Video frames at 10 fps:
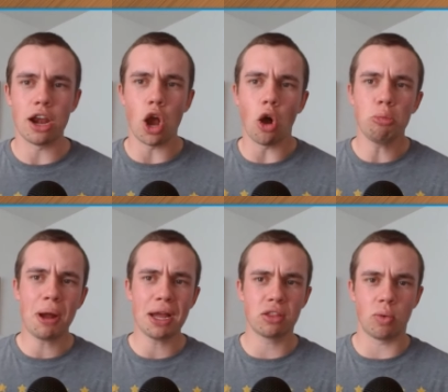And oh,
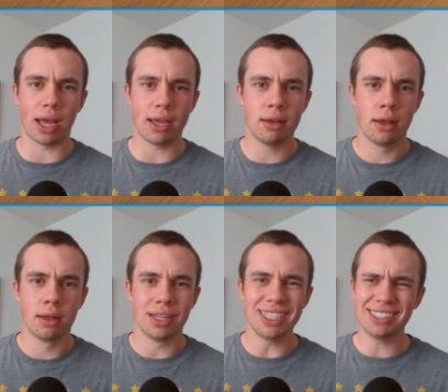by the way,
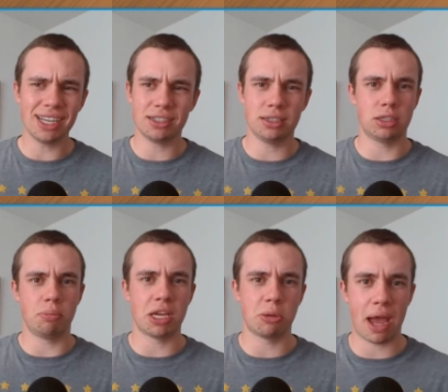this is not just the
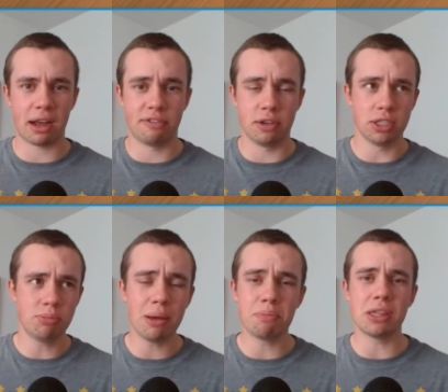best backfield. This
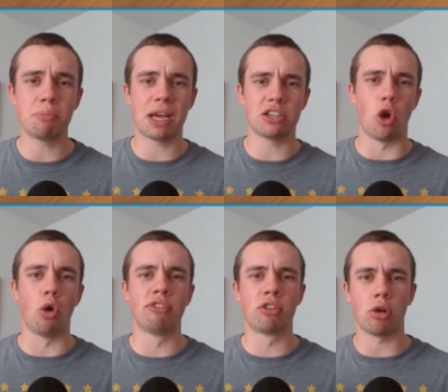might be the best
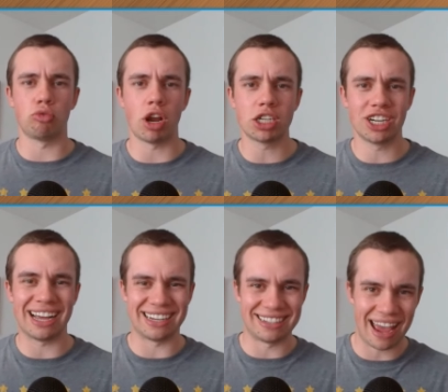overall rushing
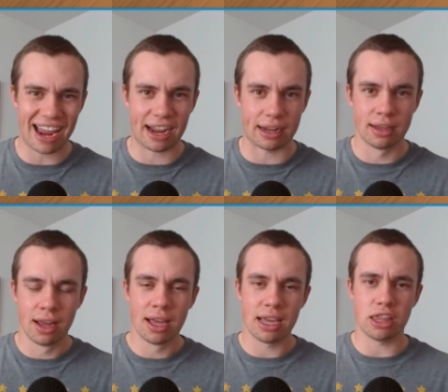attack
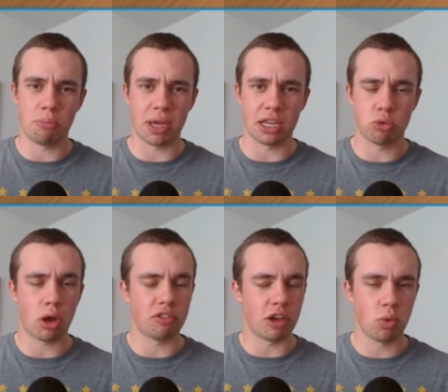in the Big
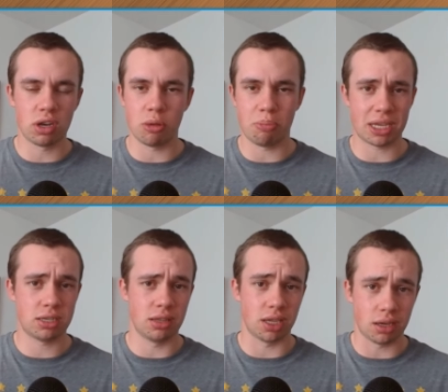12 and one of the
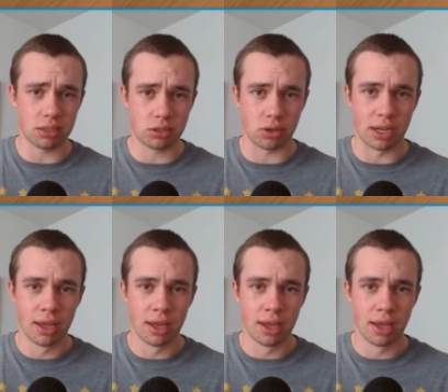best in the country.